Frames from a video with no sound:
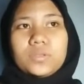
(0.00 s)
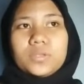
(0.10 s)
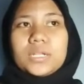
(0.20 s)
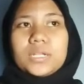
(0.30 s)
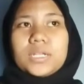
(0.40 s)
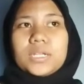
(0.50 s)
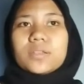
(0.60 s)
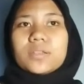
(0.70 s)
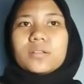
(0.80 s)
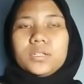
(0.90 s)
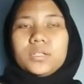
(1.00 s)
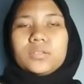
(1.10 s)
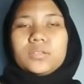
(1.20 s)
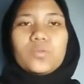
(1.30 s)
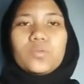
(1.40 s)
the little girl
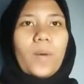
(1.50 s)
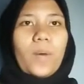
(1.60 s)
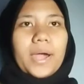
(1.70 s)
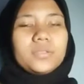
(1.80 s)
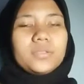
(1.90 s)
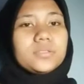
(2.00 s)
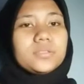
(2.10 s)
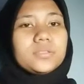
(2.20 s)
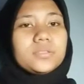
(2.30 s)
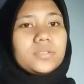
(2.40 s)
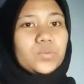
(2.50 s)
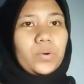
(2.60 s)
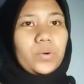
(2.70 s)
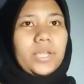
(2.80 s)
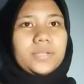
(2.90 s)
while
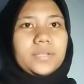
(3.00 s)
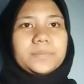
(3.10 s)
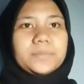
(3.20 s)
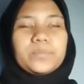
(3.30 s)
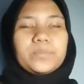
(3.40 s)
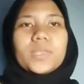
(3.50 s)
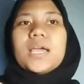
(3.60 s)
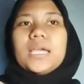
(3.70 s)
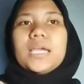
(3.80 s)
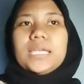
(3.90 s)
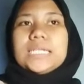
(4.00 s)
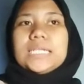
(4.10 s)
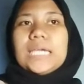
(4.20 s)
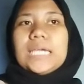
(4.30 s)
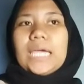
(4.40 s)
reassuring. In
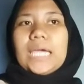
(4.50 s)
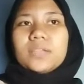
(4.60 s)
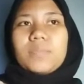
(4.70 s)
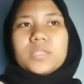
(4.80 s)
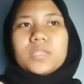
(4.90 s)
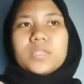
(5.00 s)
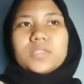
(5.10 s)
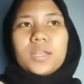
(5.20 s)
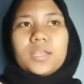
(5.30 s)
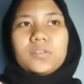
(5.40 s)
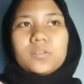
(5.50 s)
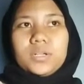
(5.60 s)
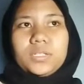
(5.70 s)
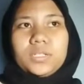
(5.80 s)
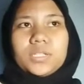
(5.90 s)
the end, the match-selling
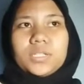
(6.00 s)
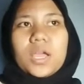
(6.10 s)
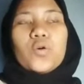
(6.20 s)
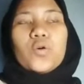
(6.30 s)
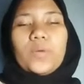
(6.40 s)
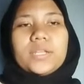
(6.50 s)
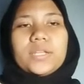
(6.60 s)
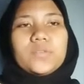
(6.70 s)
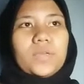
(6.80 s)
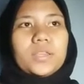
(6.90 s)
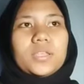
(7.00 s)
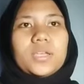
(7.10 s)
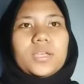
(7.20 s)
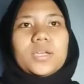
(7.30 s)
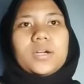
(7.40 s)
girl went with
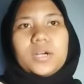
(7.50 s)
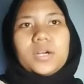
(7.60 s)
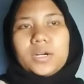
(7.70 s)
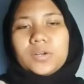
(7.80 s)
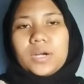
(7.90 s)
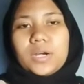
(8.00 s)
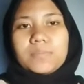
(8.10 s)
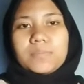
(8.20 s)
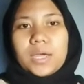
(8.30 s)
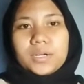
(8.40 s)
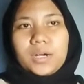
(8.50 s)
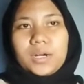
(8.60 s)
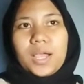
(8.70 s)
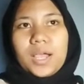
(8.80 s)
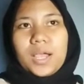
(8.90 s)
her grandmother
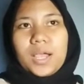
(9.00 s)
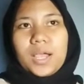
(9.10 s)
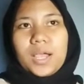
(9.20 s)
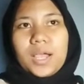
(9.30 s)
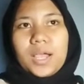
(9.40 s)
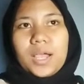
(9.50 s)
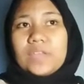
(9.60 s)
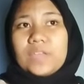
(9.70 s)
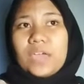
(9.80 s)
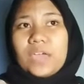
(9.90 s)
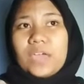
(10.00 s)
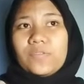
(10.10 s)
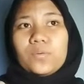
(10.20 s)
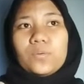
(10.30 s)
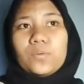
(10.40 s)
as if they
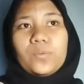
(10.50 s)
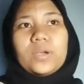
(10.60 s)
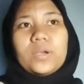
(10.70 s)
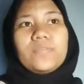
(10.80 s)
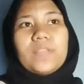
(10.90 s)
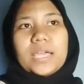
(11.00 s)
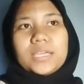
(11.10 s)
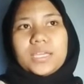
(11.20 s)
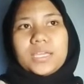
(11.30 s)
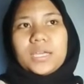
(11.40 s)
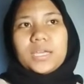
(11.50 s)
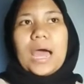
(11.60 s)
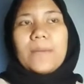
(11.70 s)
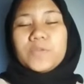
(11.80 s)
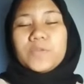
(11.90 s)
were flying up
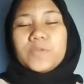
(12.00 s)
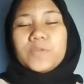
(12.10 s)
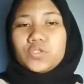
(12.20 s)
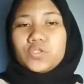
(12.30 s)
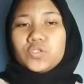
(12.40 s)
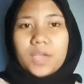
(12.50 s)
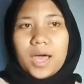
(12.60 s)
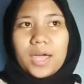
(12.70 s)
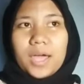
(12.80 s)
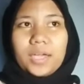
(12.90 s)
into the sky.